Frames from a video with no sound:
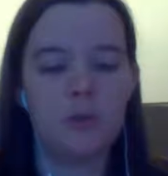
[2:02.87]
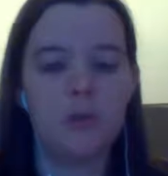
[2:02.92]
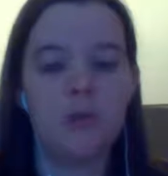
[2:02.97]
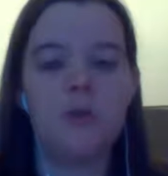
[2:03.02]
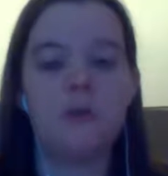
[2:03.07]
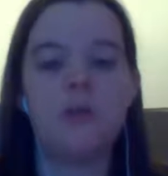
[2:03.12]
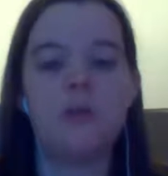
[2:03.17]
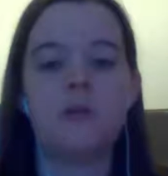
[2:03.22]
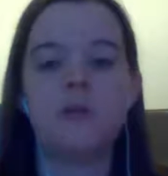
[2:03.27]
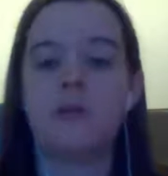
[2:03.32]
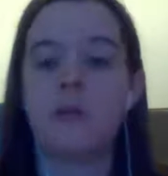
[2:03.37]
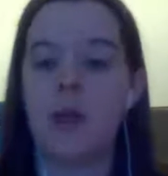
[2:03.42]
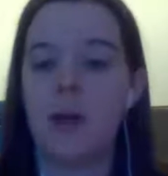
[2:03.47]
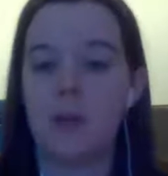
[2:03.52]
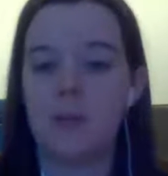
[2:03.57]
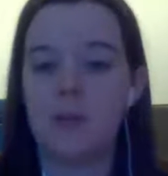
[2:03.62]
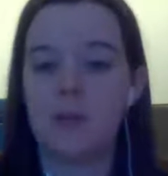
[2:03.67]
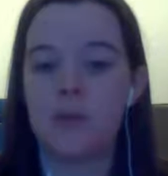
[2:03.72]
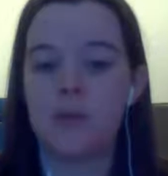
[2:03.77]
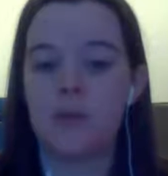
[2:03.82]
is the
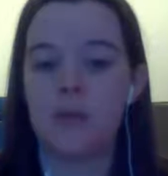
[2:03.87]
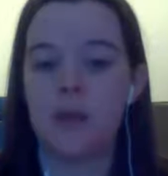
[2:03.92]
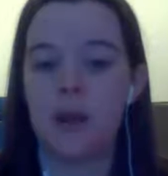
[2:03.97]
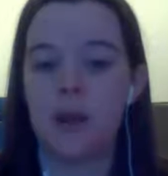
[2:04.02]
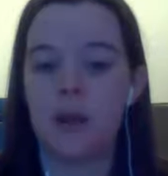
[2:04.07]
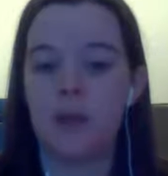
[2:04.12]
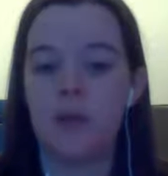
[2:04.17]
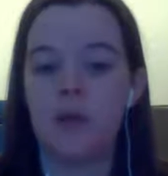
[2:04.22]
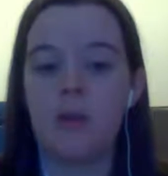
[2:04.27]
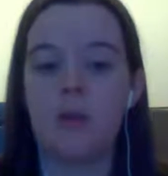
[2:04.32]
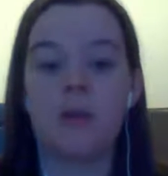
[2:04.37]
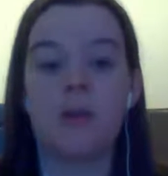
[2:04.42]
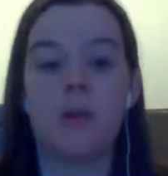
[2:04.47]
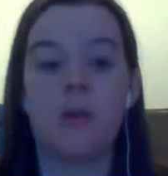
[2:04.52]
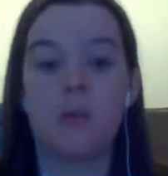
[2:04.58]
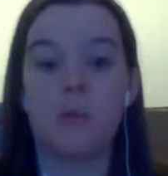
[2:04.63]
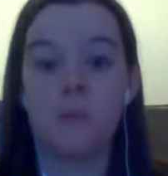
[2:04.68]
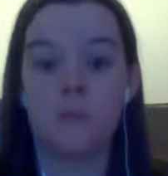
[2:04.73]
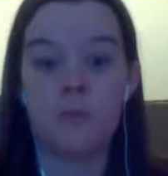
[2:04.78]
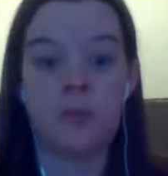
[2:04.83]
opposite of that. You're
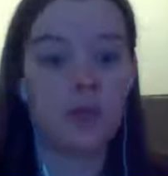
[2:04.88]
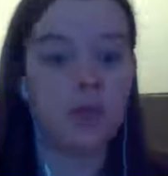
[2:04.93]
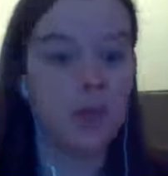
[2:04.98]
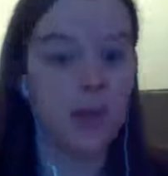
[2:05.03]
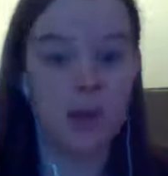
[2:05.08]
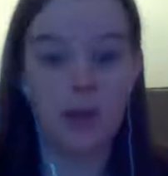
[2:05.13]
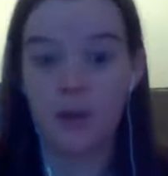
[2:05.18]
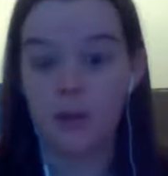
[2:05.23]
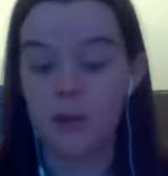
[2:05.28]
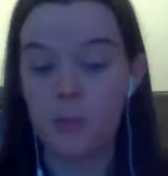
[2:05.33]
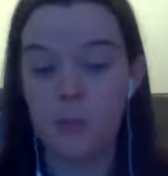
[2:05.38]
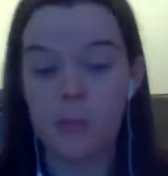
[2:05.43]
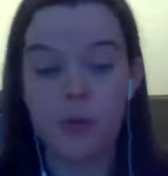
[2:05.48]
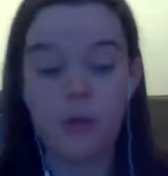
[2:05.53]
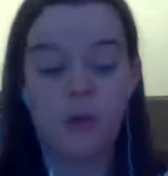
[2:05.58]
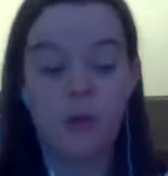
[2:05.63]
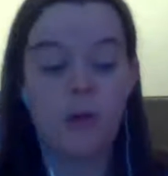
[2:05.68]
gonna shake it up.